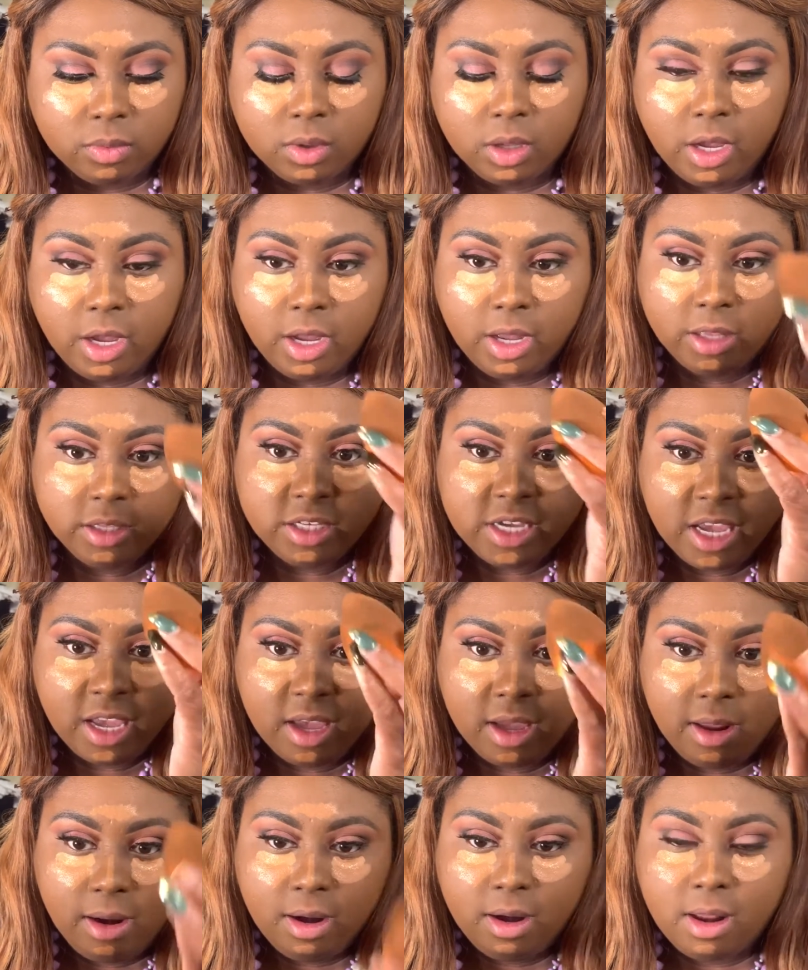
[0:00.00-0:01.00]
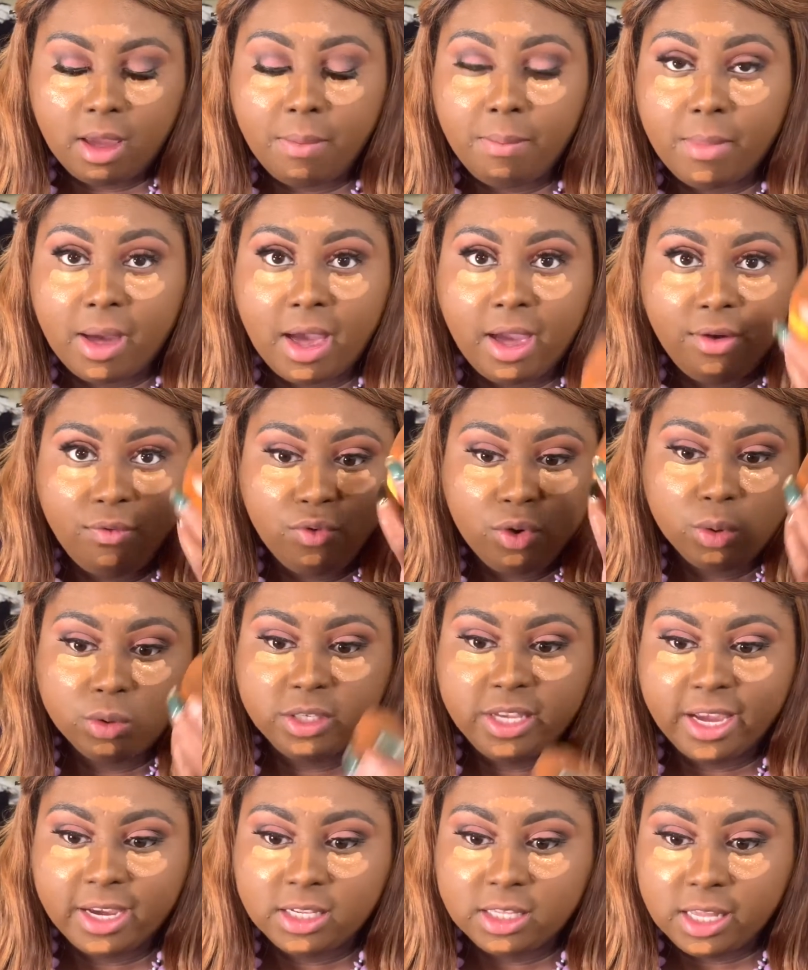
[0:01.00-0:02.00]
and taking my Real
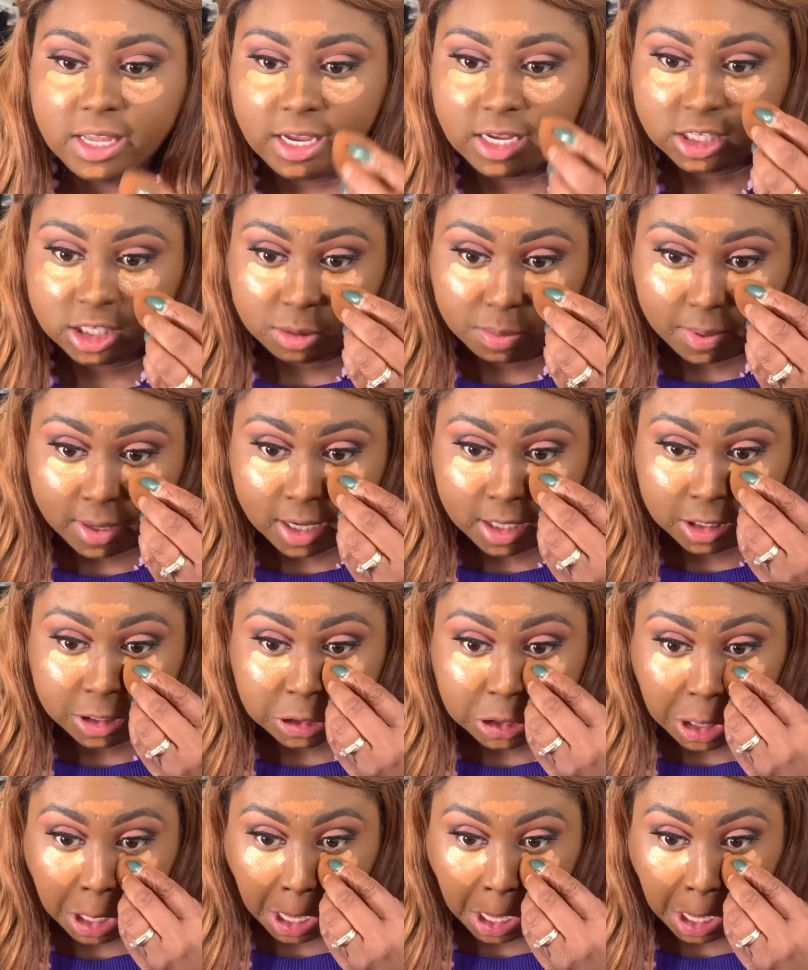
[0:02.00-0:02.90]
Technique sponge,